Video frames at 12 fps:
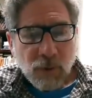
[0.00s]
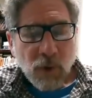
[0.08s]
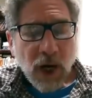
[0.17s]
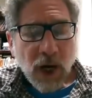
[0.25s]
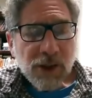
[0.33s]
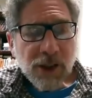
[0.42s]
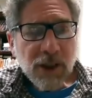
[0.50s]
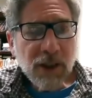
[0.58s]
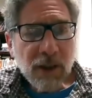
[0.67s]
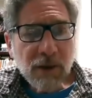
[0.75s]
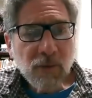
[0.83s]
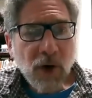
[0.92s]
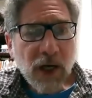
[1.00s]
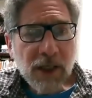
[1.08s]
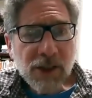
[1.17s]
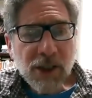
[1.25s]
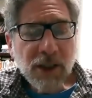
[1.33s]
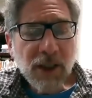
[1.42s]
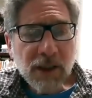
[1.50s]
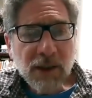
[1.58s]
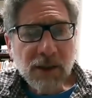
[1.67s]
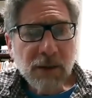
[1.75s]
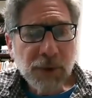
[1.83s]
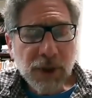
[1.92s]
Why is she
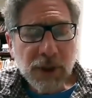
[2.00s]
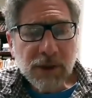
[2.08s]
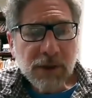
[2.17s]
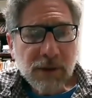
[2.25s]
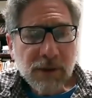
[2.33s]
collecting the books?